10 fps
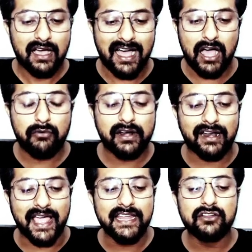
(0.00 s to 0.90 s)
Our
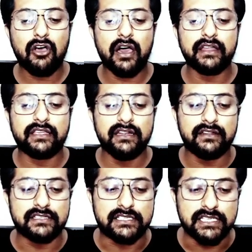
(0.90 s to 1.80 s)
right auricle
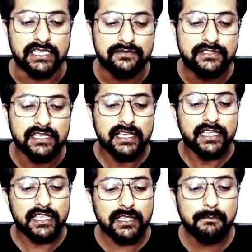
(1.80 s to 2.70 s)
receives
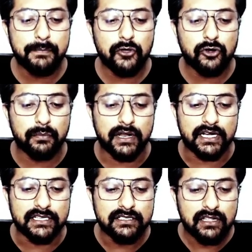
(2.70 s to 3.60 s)
impure
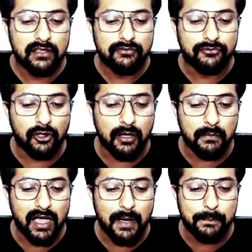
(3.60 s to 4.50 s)
blood
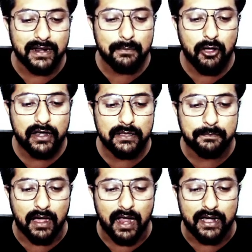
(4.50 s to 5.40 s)
from upper body
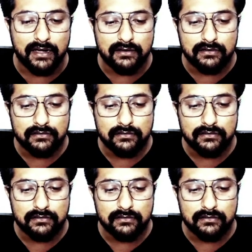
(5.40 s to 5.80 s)
part